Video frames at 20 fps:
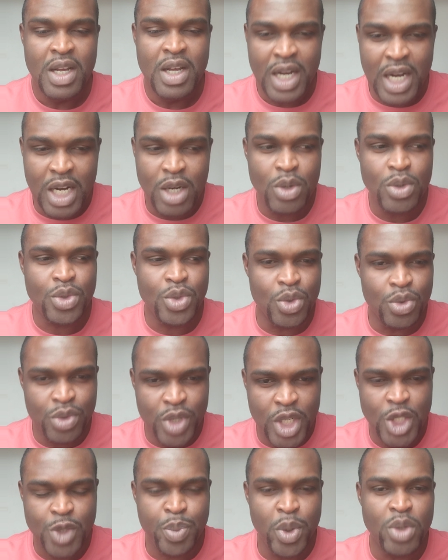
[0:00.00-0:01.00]
how to
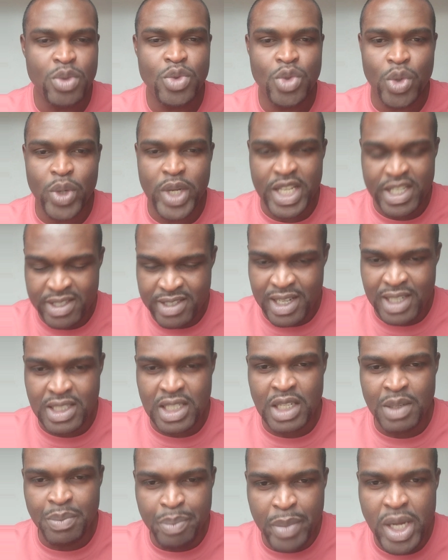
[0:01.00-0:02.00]
respond to a
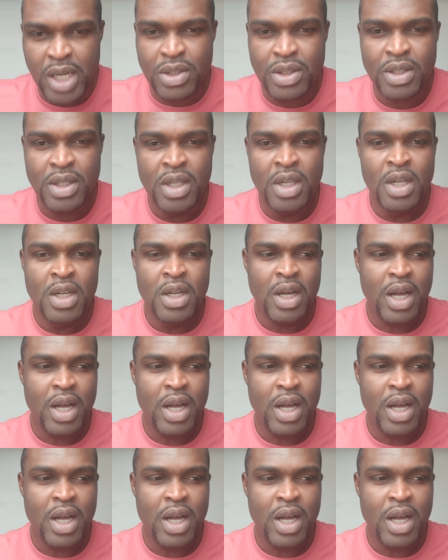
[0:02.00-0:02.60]
certain mail